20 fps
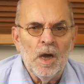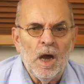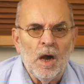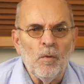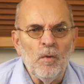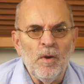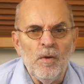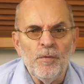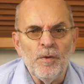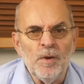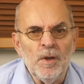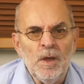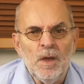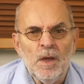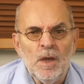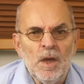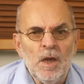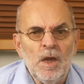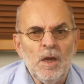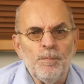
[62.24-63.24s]
However,
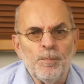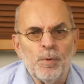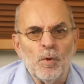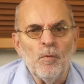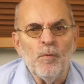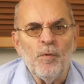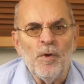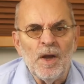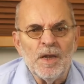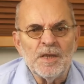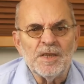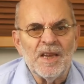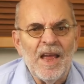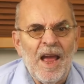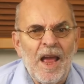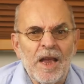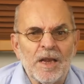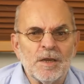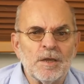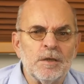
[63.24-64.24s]
it provides
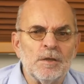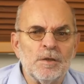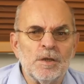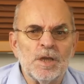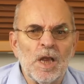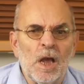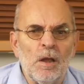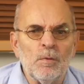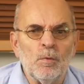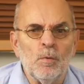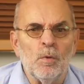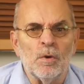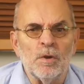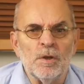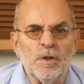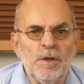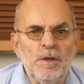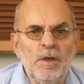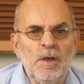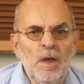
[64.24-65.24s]
excellent sound
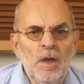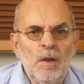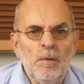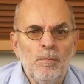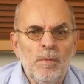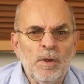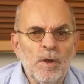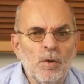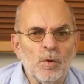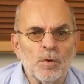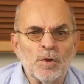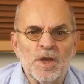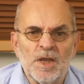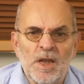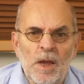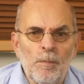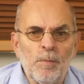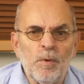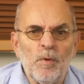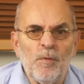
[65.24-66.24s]
quality because it
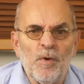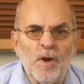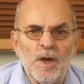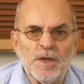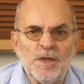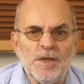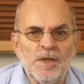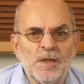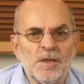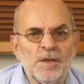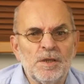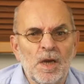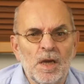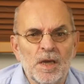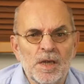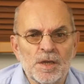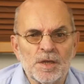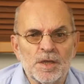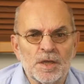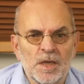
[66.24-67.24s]
amplifies the
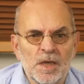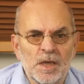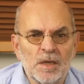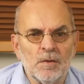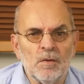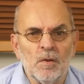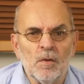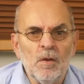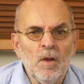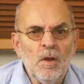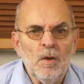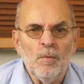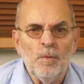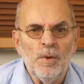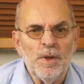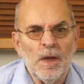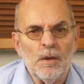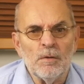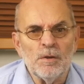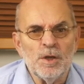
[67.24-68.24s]
entire signal
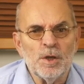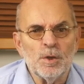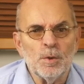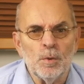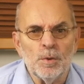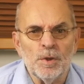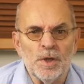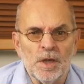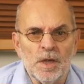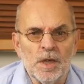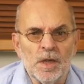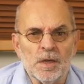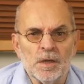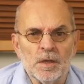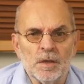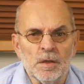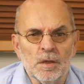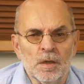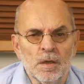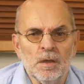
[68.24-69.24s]
without distorting it,